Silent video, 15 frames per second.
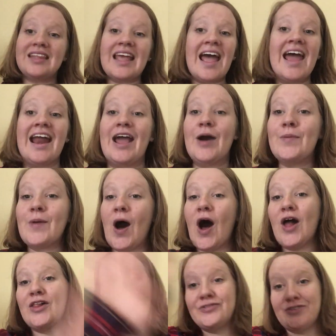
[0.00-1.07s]
And I hope
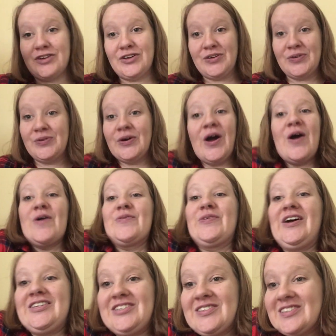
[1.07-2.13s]
all of you
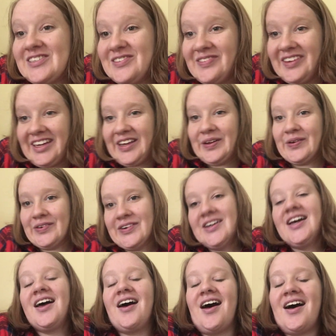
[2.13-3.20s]
watching this video
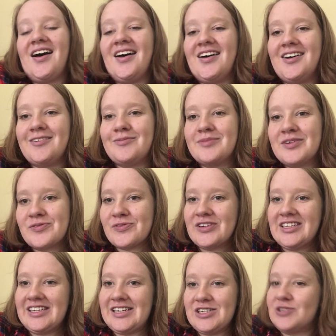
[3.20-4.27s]

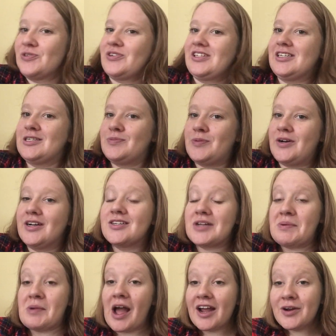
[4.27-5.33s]
really enjoy this book. So
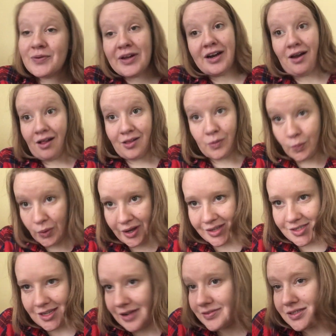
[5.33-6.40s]
I'm not going to read it all at
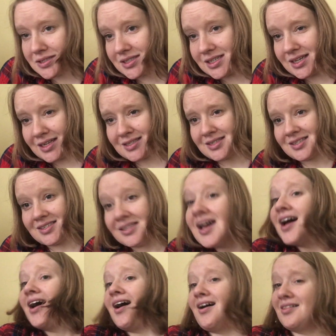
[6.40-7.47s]
once, obviously, because it's
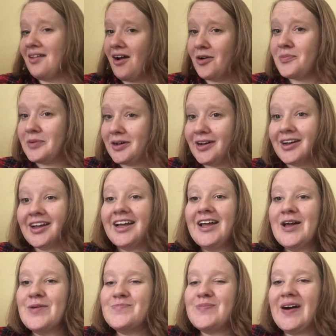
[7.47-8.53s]
a long book.
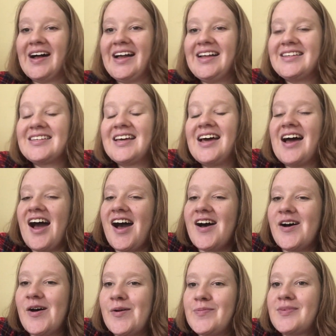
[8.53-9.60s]
But
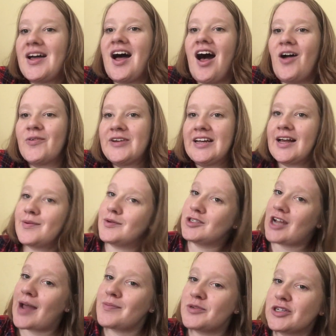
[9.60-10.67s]
I'll read a couple
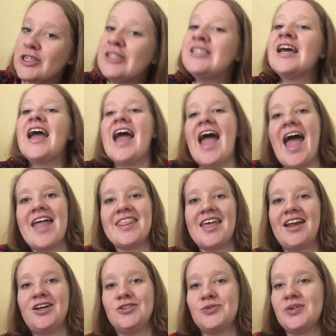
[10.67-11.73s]
chapters, and
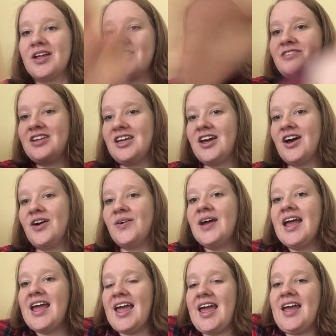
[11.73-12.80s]
then I'll do another video
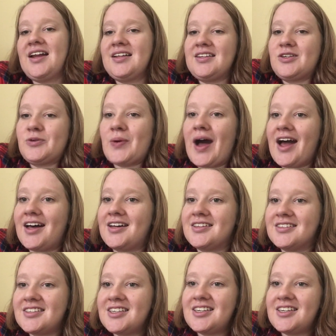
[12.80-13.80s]
in a little while,